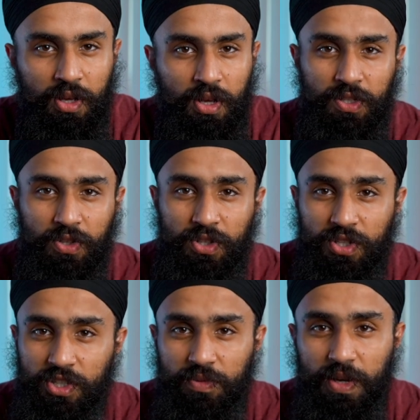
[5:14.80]
So
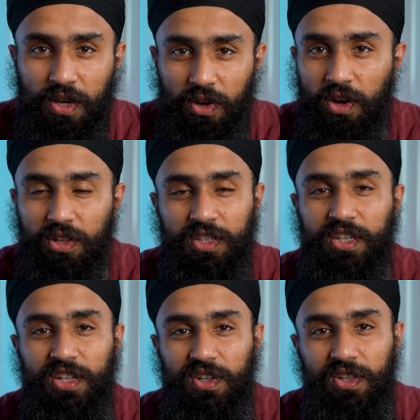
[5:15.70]
this is about all the
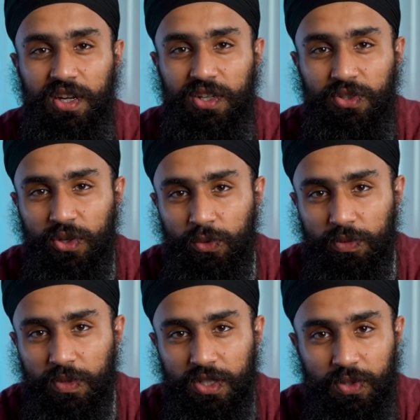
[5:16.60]
gear that I took
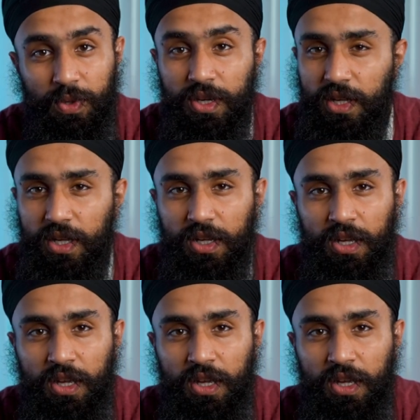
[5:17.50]
with me to India.